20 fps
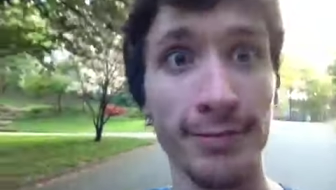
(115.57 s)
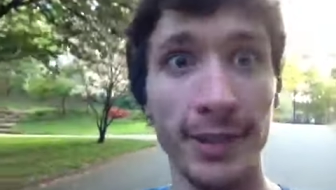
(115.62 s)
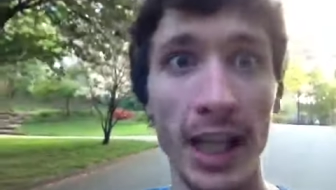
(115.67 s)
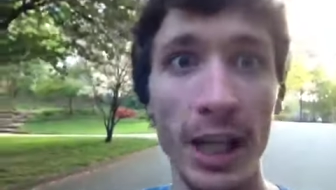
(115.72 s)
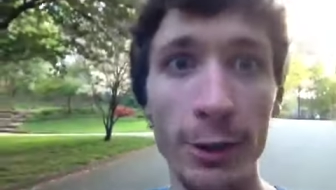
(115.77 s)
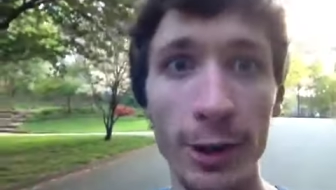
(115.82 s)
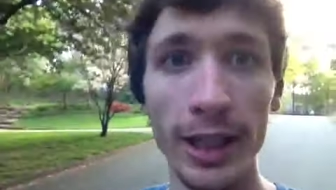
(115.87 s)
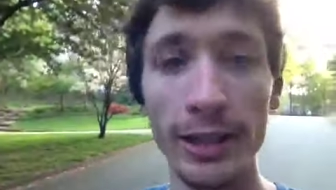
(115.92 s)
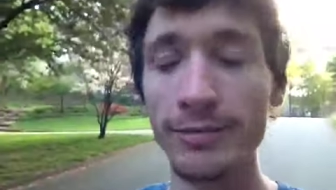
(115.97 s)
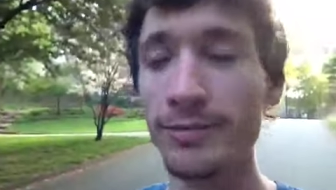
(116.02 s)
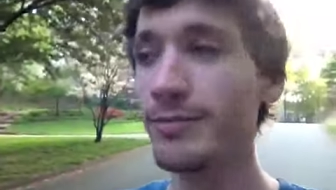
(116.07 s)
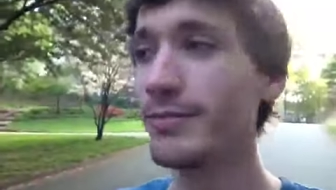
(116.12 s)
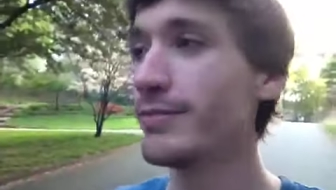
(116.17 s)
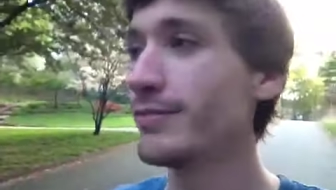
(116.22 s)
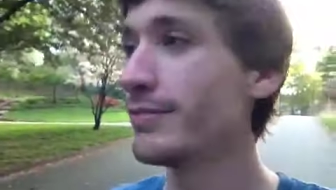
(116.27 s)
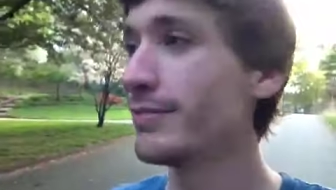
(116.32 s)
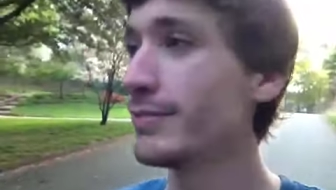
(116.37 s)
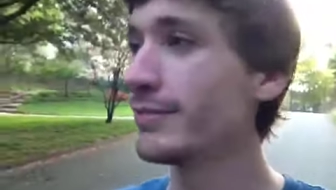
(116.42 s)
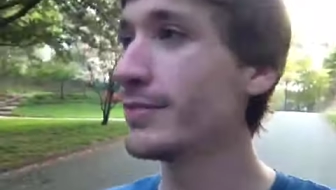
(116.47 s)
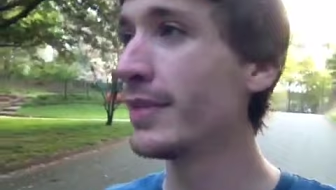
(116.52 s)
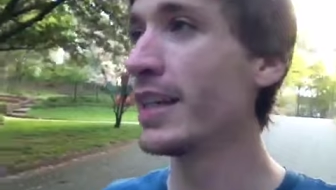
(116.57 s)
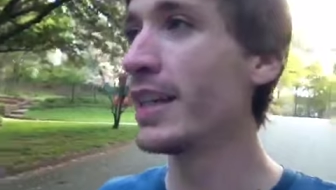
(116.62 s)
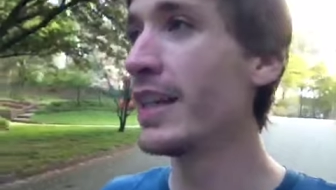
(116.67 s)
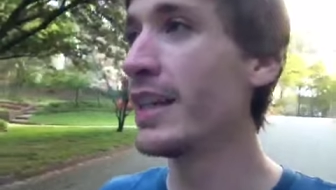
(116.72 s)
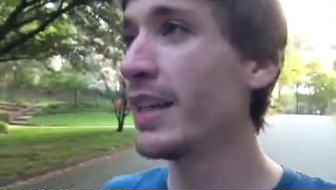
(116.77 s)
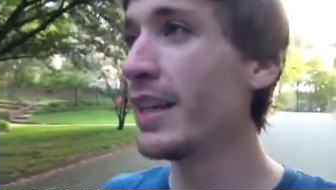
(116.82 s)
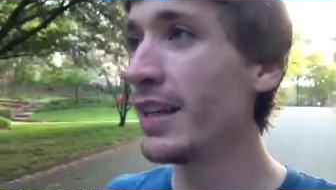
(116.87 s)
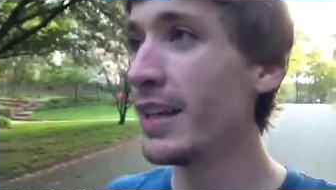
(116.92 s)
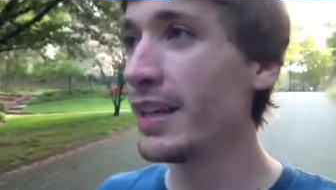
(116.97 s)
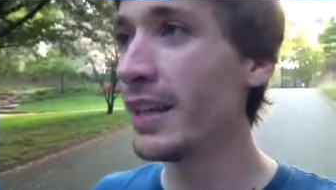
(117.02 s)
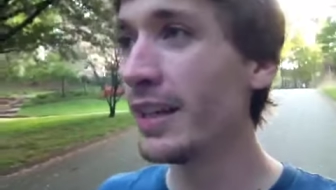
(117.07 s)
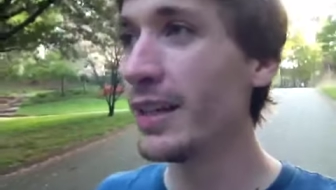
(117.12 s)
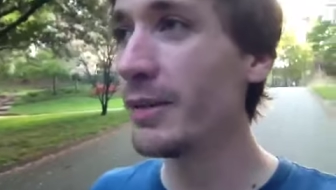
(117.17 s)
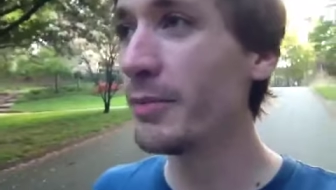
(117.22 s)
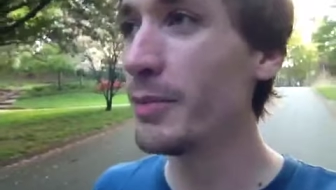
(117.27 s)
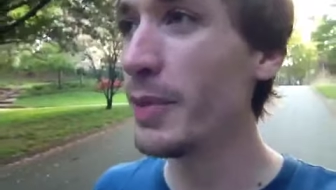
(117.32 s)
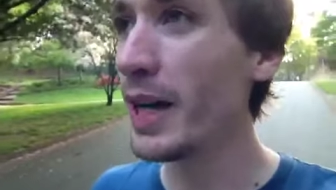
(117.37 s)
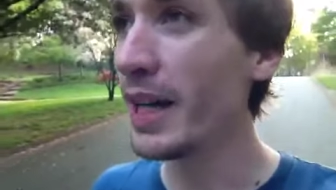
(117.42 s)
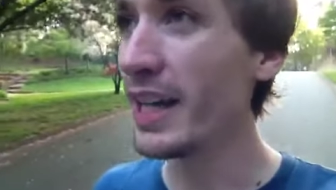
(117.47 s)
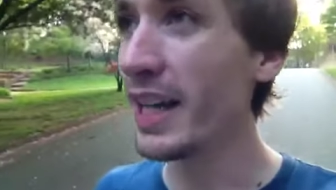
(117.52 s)
Oh well.
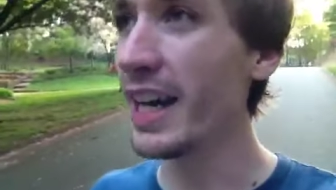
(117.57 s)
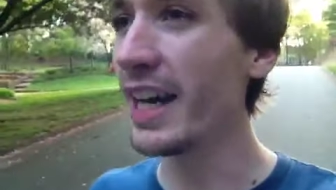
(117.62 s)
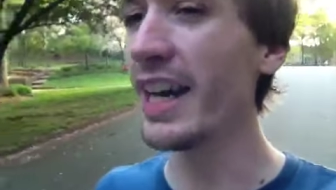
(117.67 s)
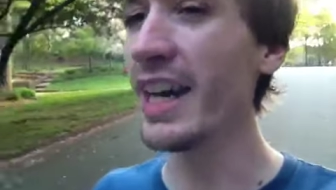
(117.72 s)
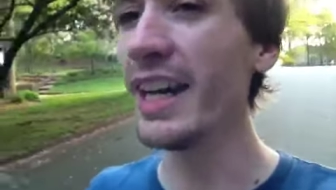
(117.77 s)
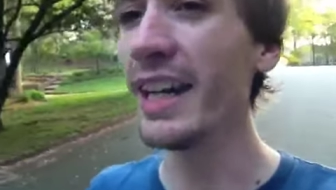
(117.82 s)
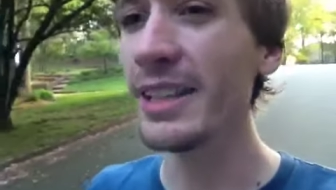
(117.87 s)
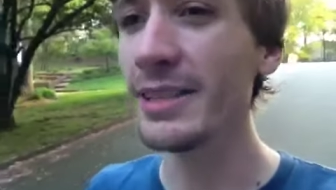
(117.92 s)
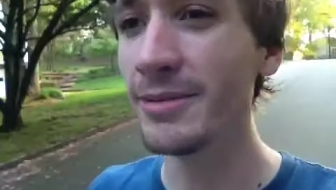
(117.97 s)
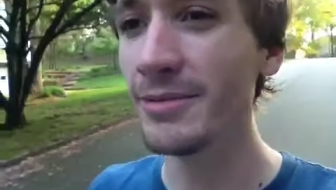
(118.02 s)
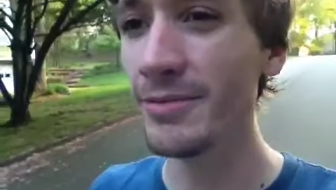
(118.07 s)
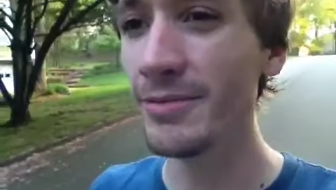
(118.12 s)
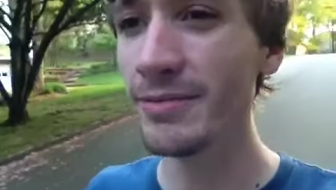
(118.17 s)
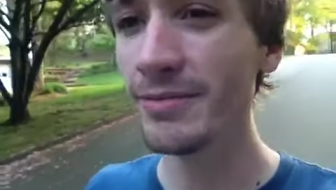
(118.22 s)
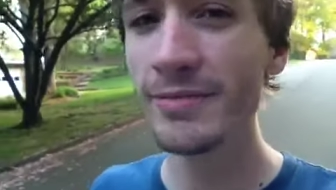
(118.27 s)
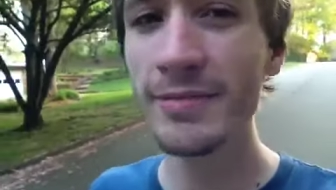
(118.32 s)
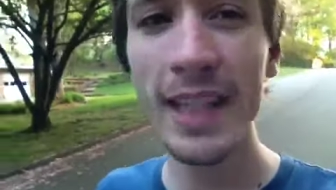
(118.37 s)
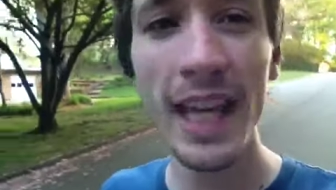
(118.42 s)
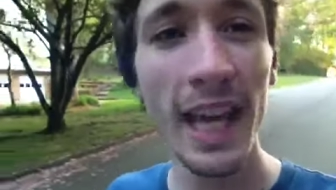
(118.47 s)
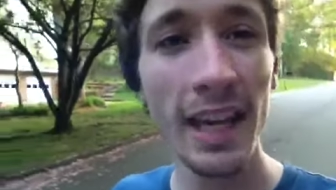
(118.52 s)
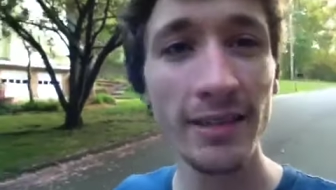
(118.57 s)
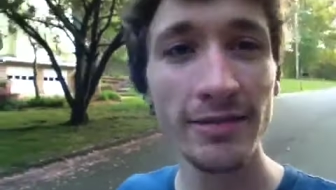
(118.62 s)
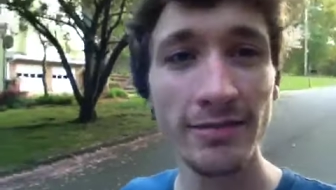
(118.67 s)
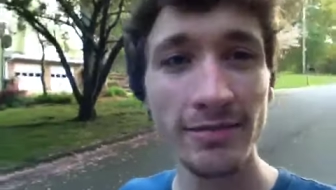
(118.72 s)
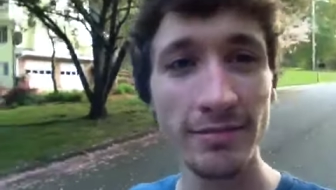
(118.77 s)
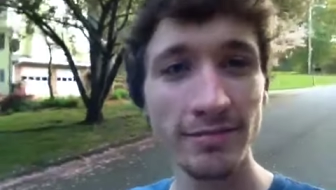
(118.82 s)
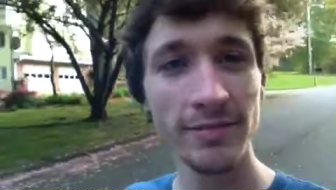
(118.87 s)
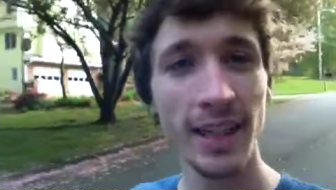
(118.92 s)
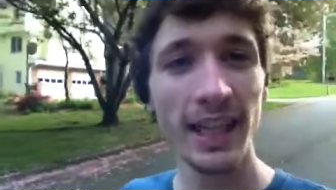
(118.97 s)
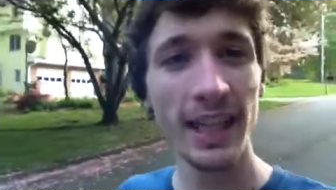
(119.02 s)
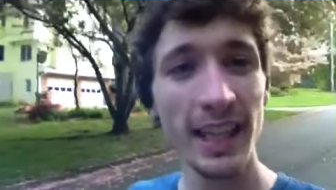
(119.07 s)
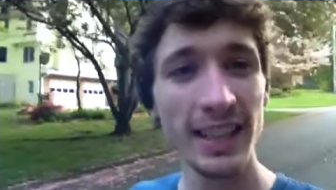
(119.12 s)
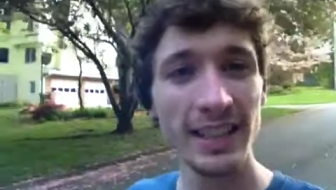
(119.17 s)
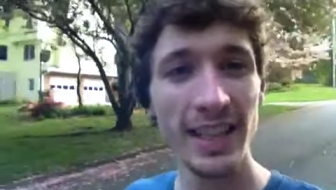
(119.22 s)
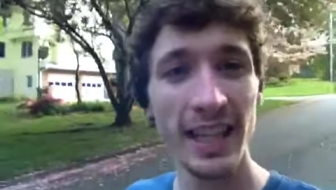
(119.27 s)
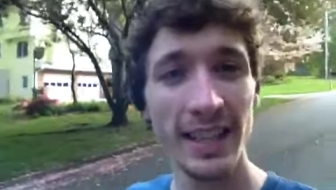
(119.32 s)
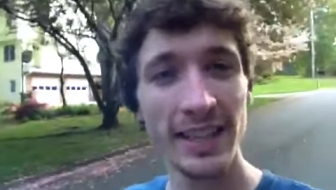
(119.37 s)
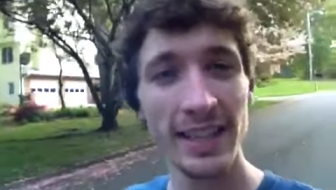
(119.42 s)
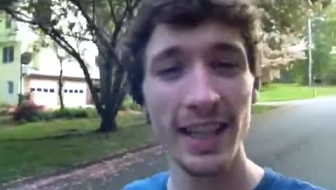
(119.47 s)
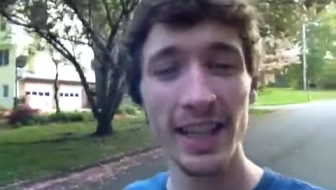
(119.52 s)
But uh, yeah, I guess
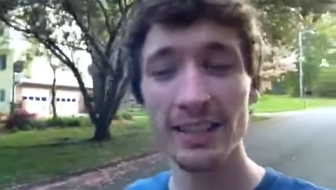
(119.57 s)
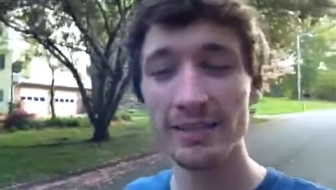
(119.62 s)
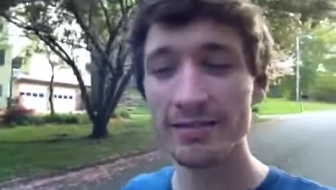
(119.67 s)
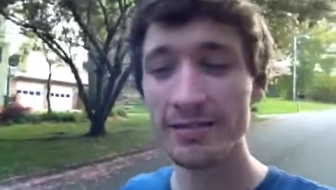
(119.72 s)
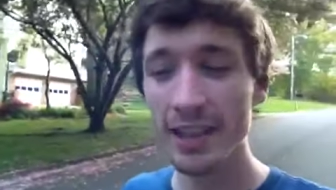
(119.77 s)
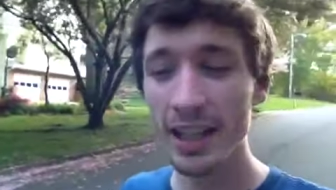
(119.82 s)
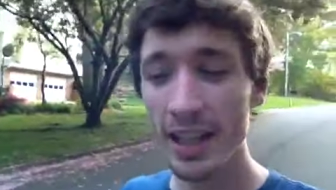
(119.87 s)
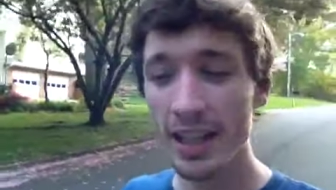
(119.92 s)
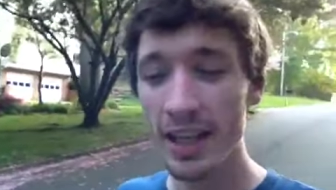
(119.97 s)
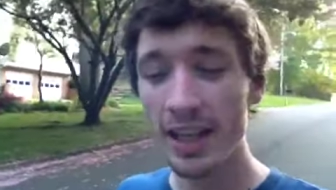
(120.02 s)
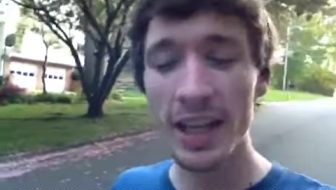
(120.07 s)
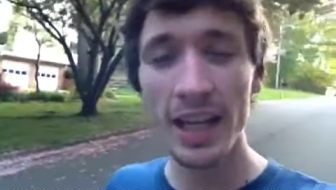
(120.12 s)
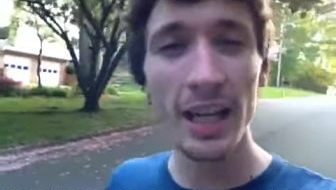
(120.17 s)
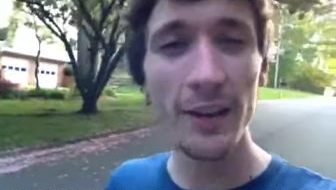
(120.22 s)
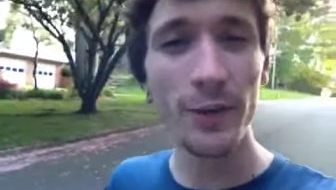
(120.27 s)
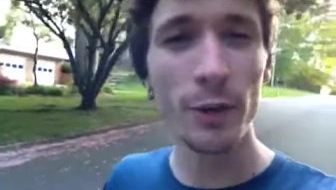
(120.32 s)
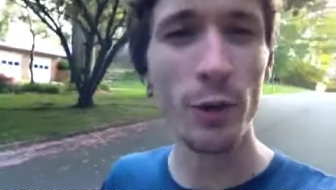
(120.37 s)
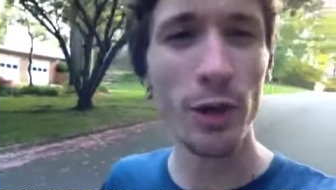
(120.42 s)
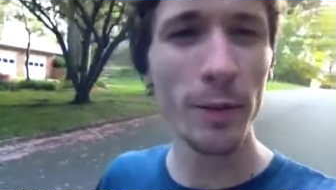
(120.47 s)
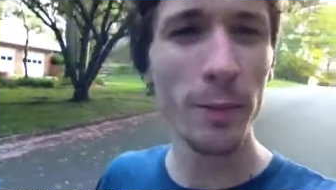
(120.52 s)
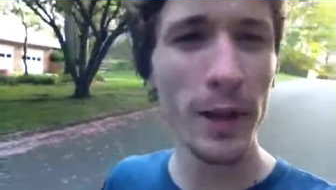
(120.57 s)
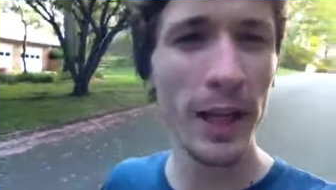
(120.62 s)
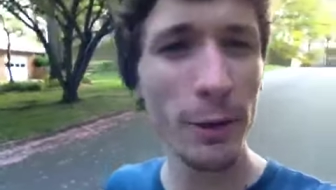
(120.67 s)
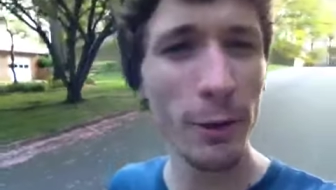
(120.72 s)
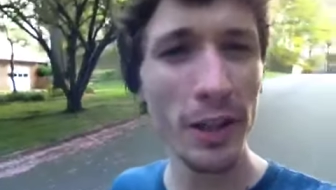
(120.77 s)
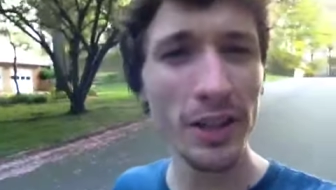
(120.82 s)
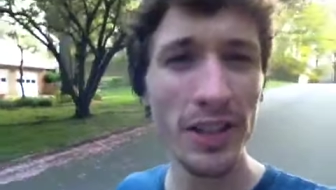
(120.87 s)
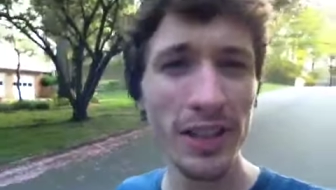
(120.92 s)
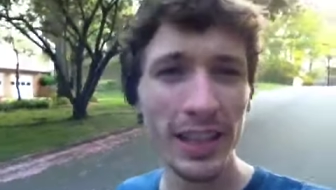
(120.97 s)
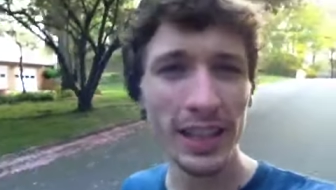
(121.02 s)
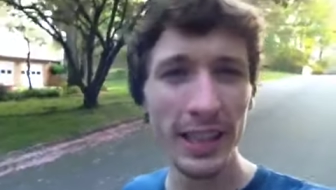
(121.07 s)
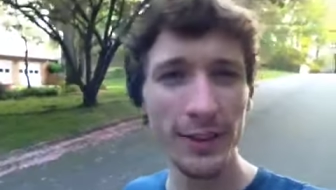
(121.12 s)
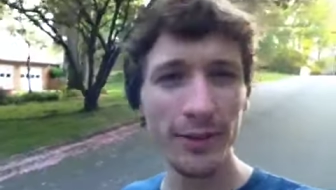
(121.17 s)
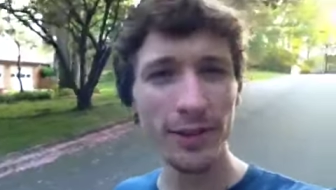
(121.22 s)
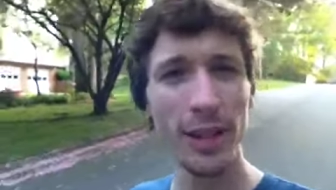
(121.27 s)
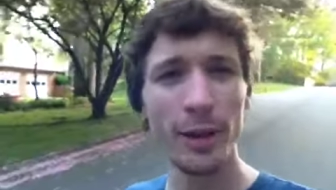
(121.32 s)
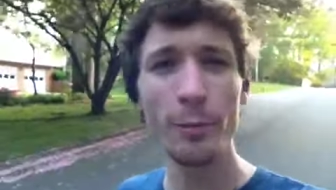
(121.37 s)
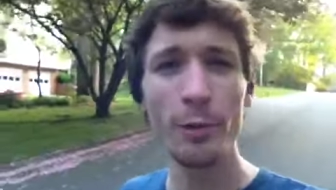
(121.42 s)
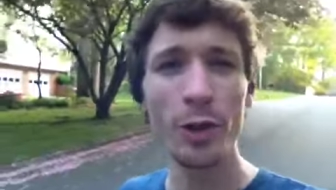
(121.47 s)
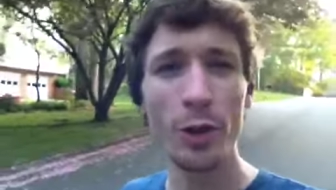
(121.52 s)
that's it. If you want to play Resident Evil, I'm